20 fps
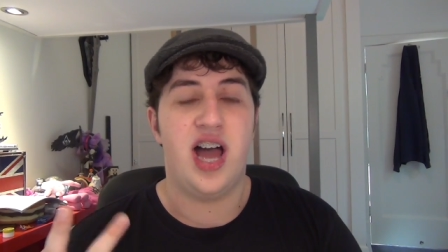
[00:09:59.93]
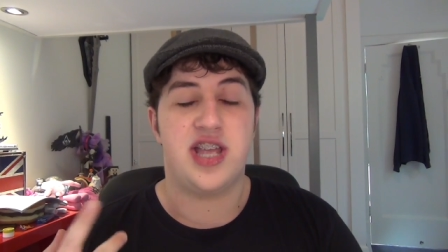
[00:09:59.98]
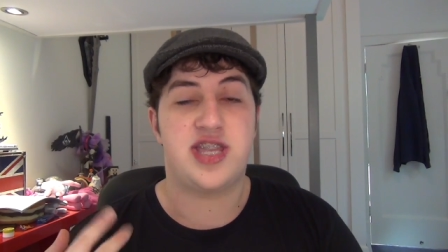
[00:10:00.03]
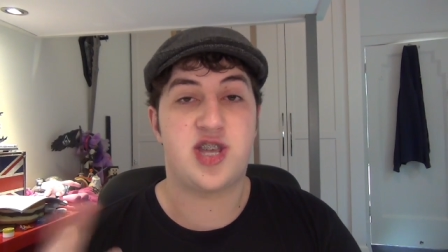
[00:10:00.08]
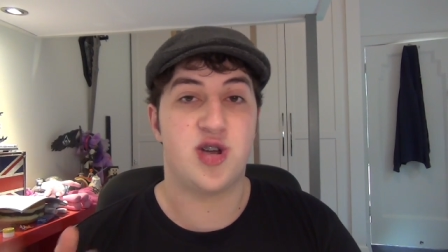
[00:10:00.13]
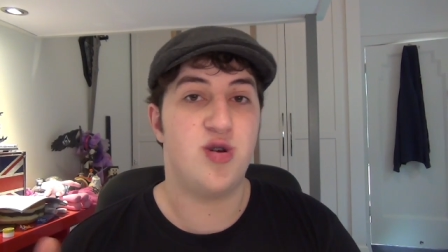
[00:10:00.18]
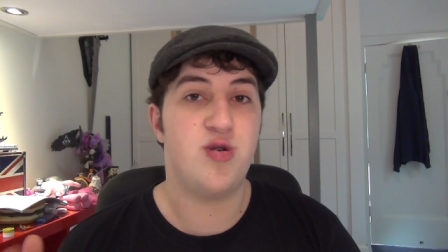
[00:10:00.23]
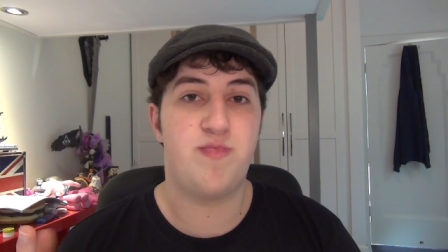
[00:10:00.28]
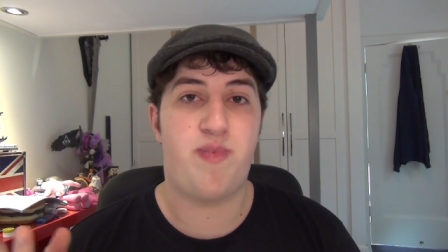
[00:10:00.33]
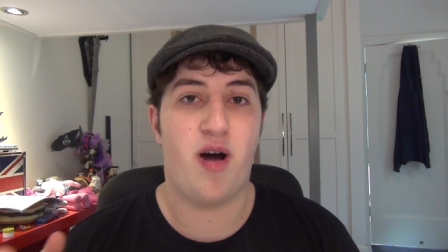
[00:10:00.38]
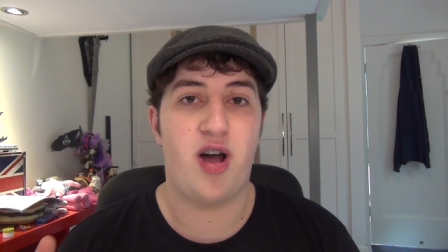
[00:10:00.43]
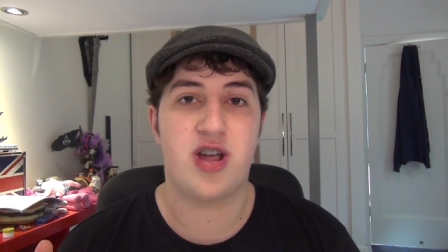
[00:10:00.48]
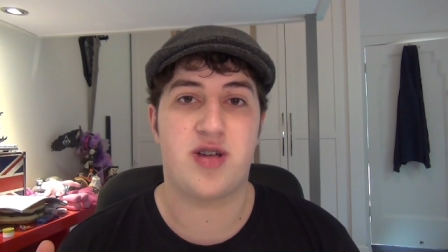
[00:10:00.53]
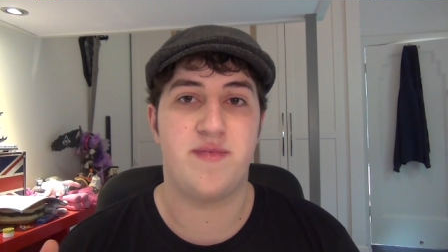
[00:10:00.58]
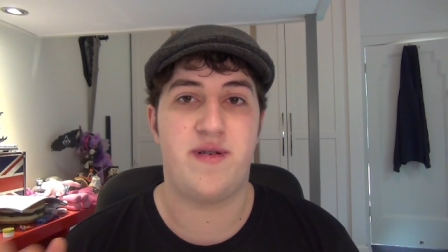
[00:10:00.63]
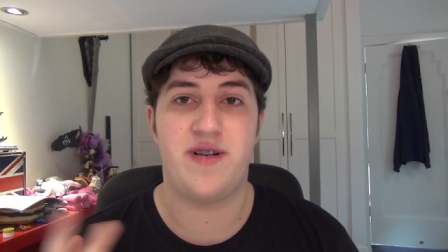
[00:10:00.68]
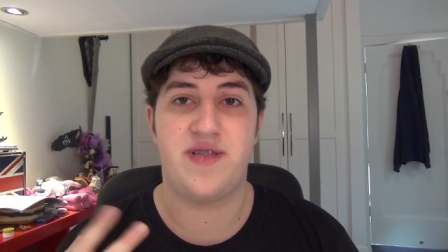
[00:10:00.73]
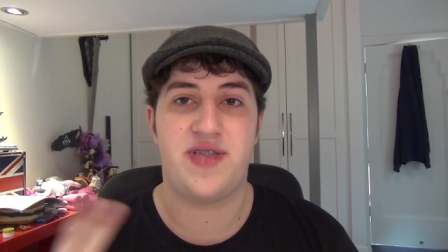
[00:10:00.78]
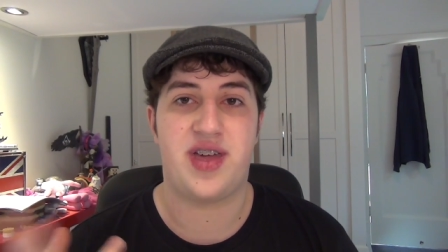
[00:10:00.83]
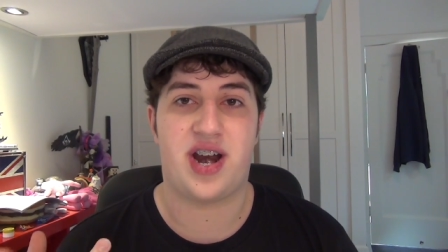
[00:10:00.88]
two
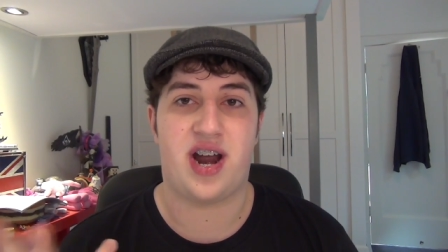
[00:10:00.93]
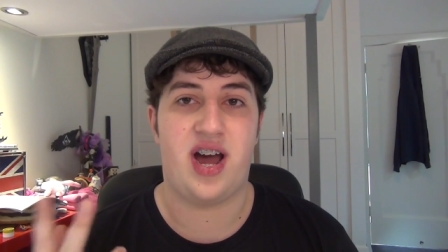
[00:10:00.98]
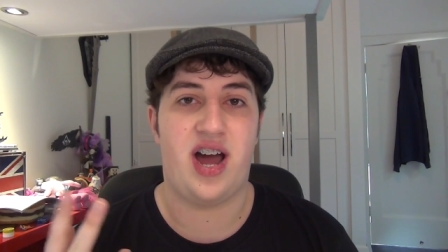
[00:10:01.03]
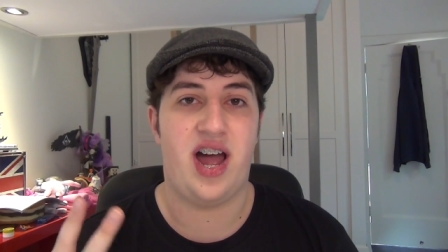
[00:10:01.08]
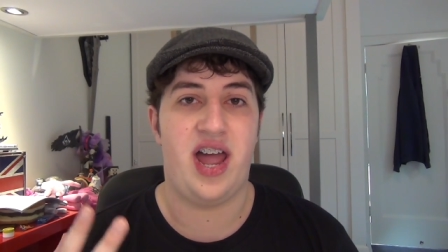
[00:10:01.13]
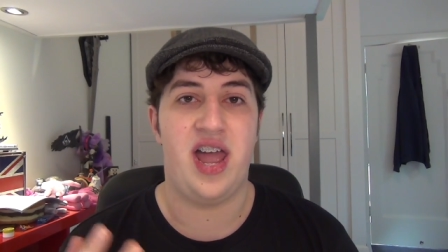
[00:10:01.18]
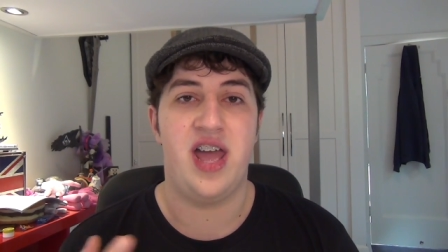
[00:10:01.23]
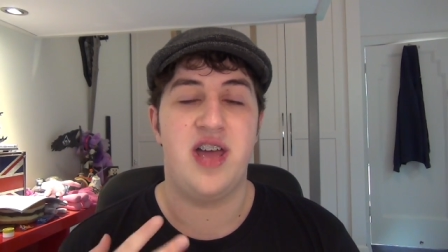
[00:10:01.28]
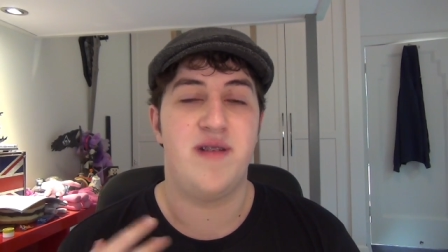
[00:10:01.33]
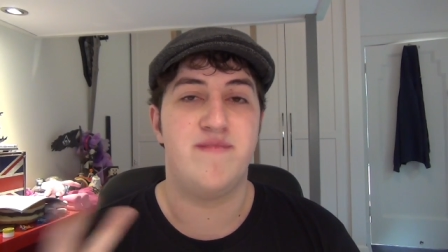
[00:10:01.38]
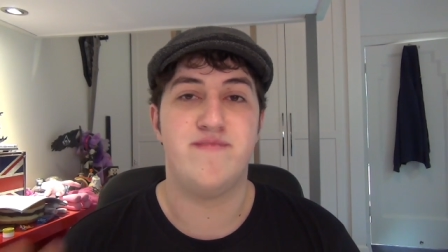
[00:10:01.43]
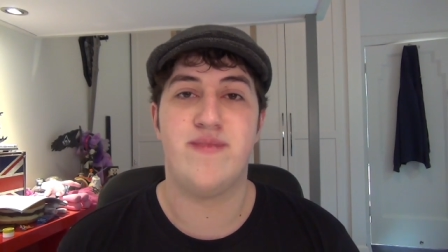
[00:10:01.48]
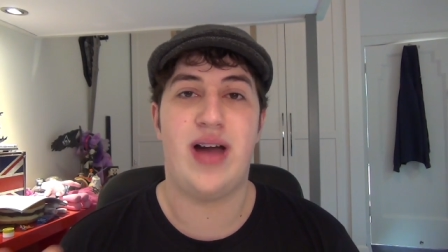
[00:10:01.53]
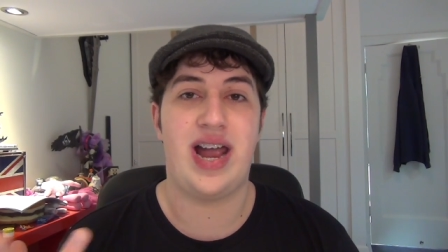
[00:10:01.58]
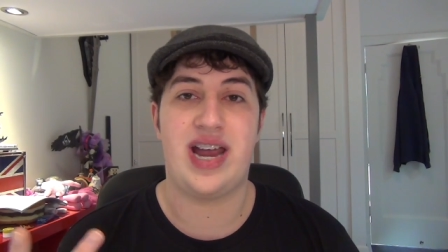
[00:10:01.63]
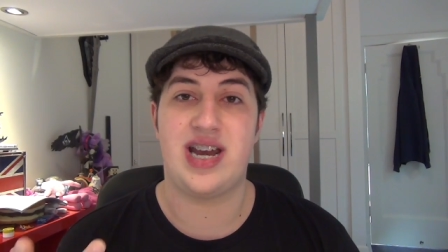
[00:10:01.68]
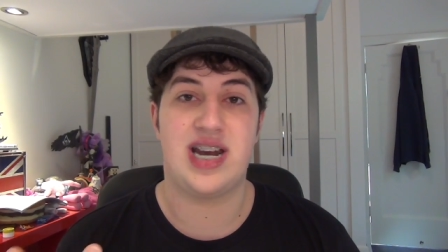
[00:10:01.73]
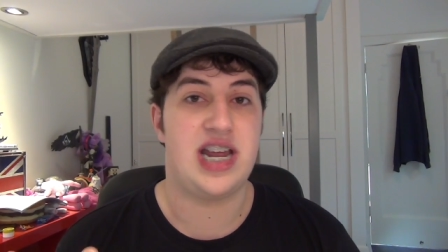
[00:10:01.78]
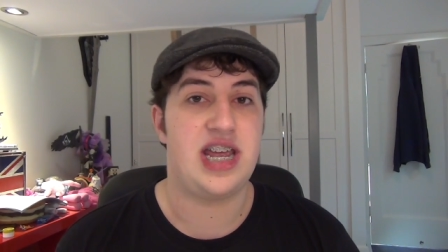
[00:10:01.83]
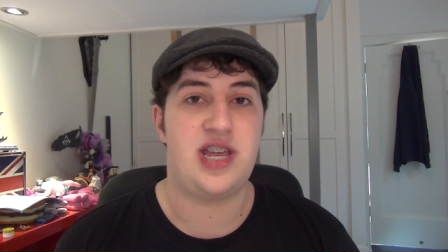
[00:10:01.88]
Pokemon that I
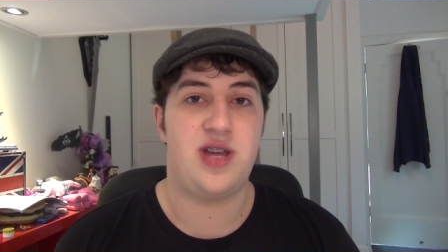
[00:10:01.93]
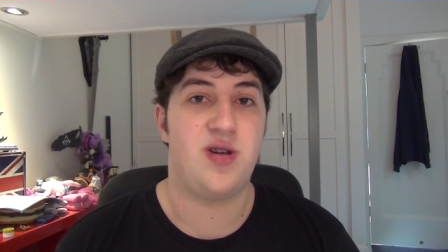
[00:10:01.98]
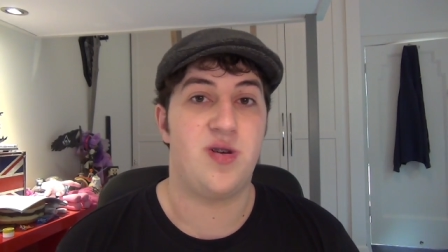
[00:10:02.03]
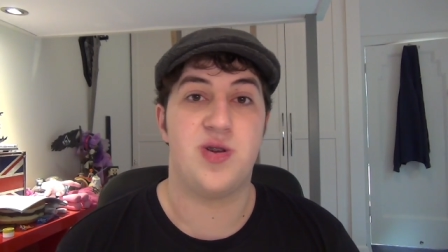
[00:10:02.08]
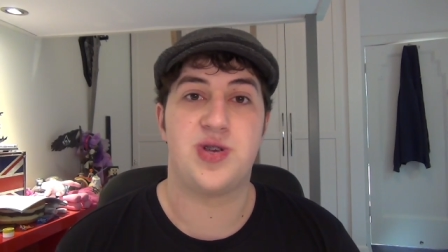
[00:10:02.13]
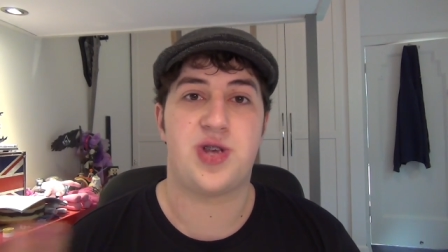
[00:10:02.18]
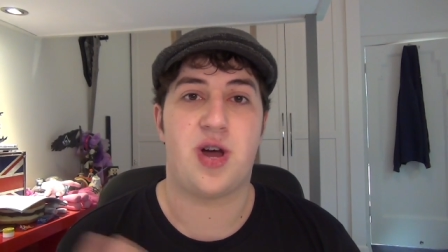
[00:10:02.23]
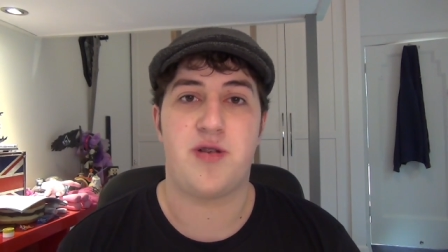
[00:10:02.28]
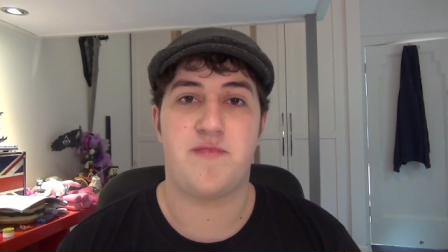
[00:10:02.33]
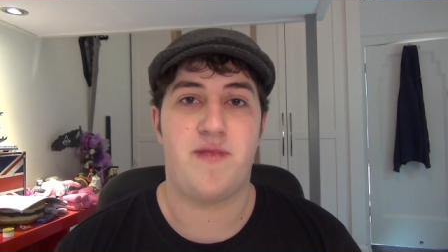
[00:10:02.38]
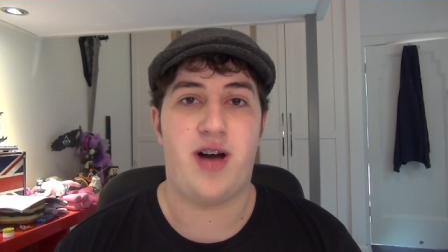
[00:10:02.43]
mainly use on